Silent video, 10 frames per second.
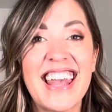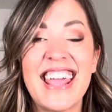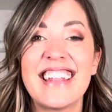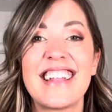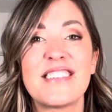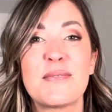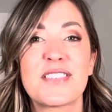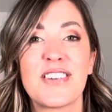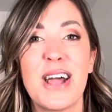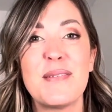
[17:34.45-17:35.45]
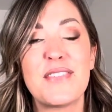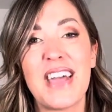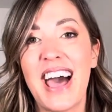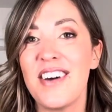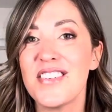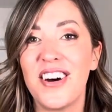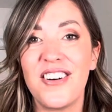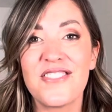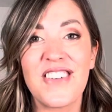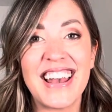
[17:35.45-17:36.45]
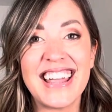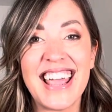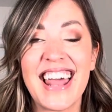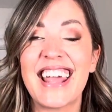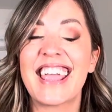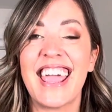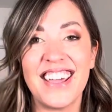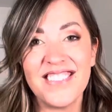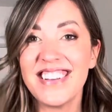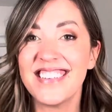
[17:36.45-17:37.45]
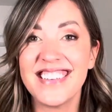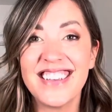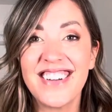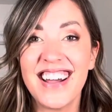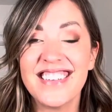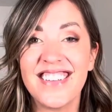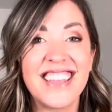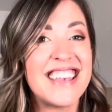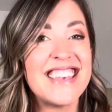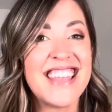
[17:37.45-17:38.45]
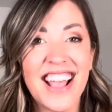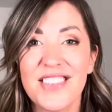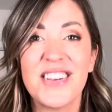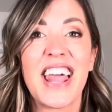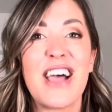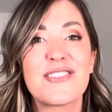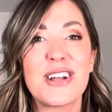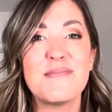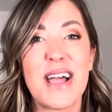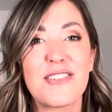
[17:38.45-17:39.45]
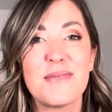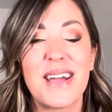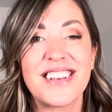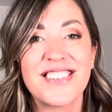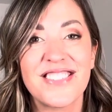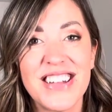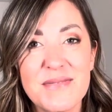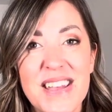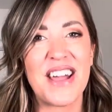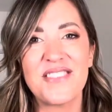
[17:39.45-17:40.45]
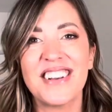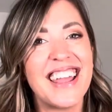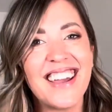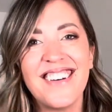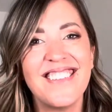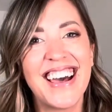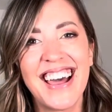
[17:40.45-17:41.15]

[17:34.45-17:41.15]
Hit that subscribe if you haven't already, and I can't wait to see you guys on the next one after I'm back from my trip. Bye for now.